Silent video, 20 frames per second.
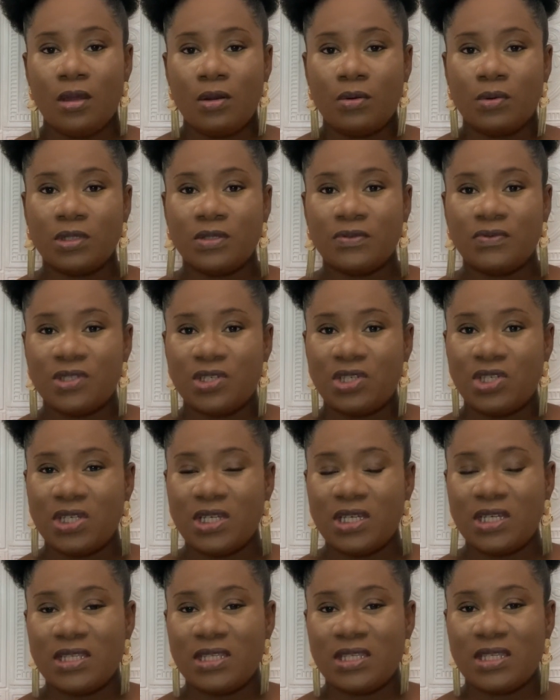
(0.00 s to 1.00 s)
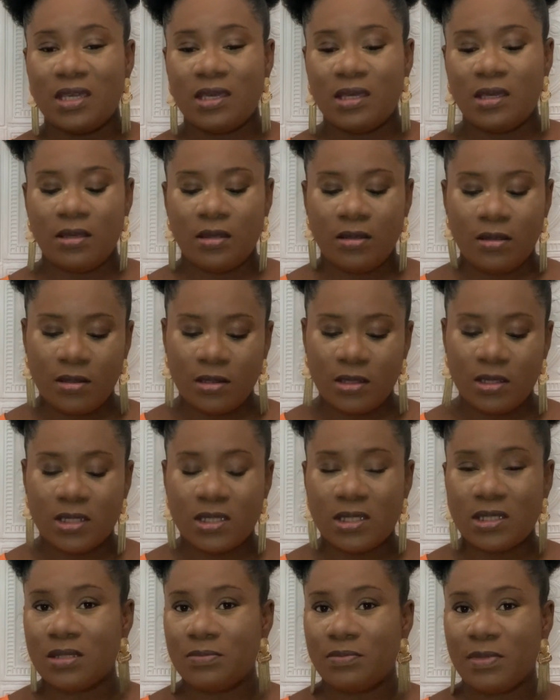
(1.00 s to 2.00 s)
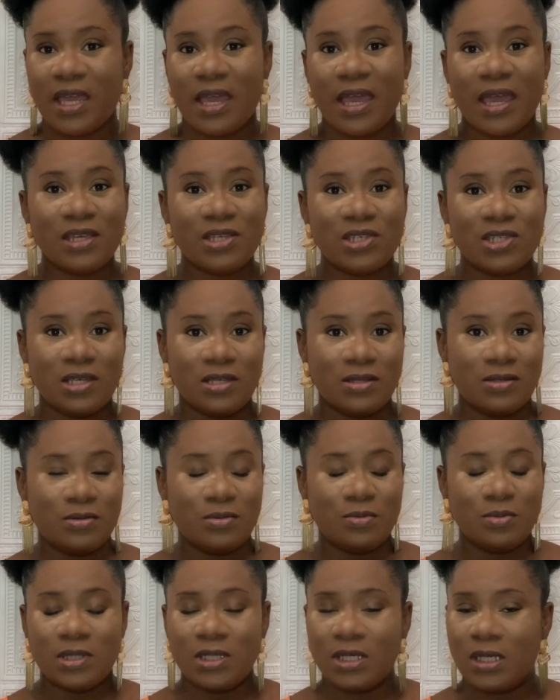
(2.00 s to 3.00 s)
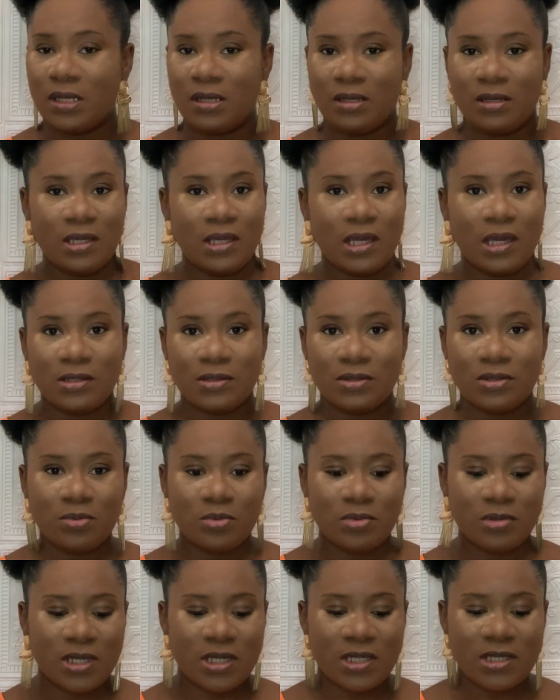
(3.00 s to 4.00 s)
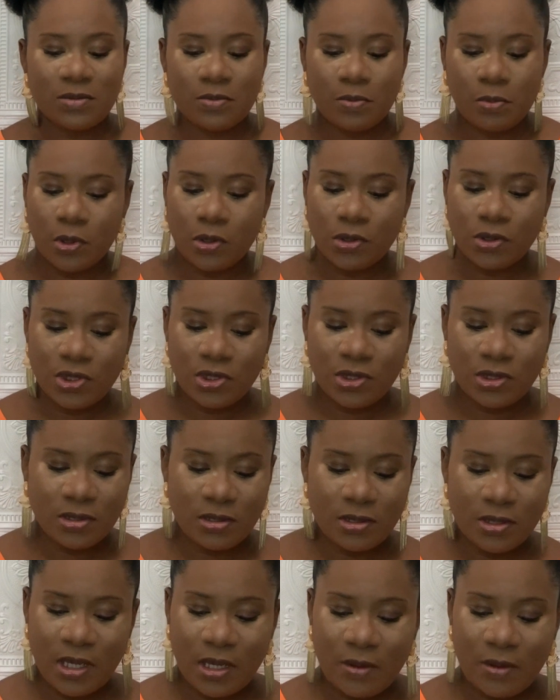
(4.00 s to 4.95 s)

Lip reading: one of the shades here. It's my eyeshadow, but then you can double as a blush.